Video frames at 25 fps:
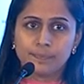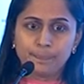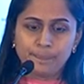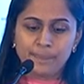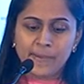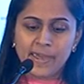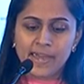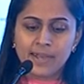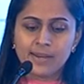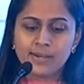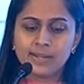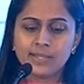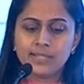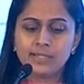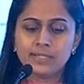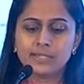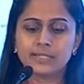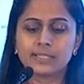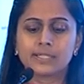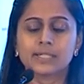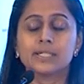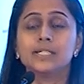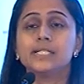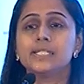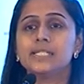
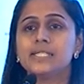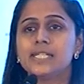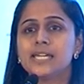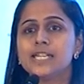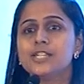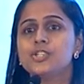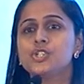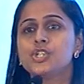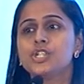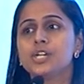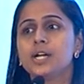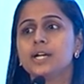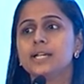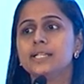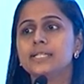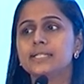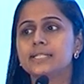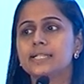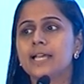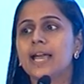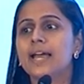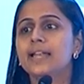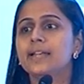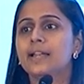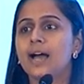Parents,
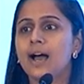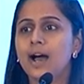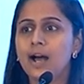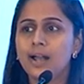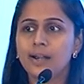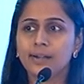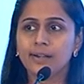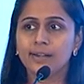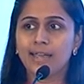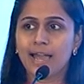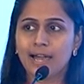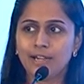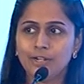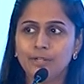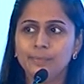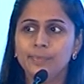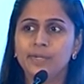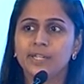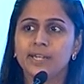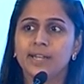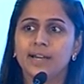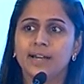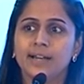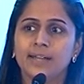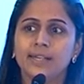teachers, and our
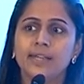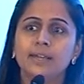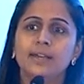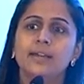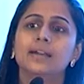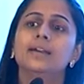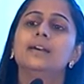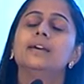alumni